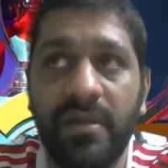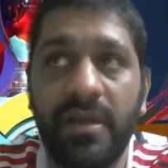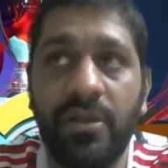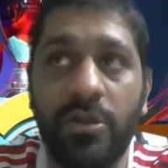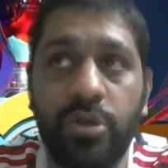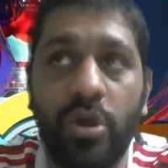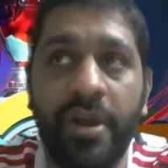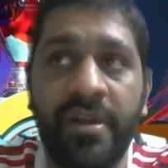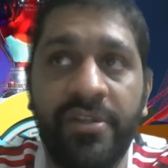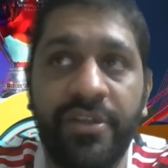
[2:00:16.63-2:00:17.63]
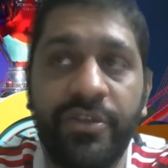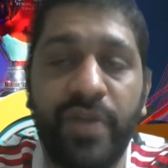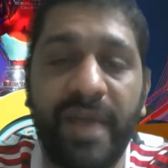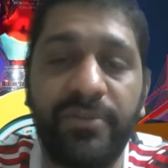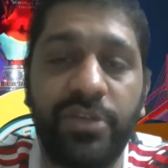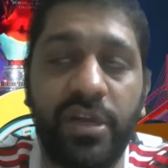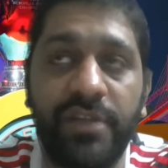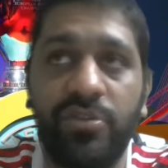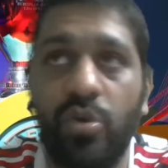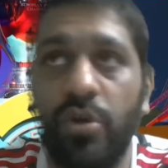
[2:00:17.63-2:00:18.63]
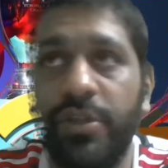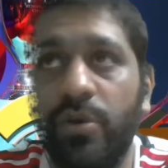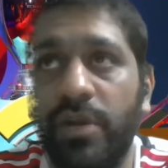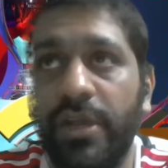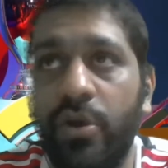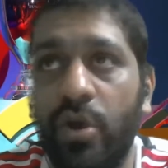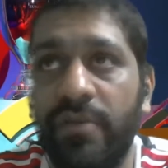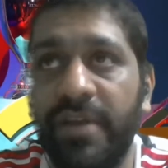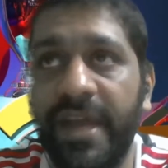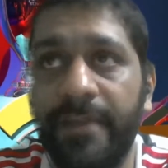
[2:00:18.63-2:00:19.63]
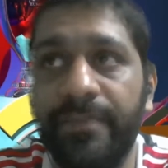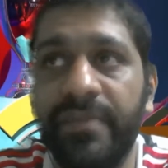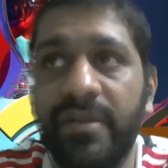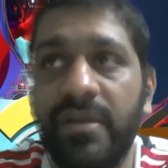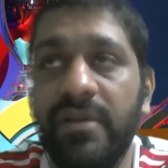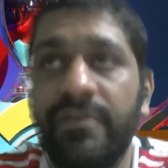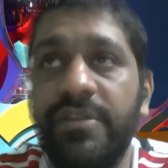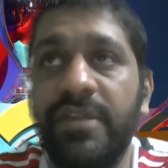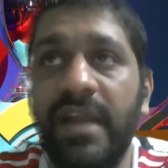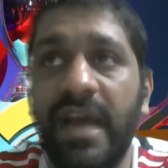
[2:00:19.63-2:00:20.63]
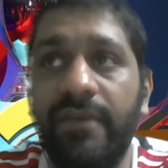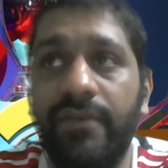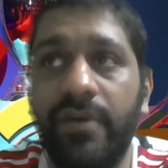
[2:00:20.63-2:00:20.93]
He's also got an assist. Raheem Sterling scored the only goal of the game. We still have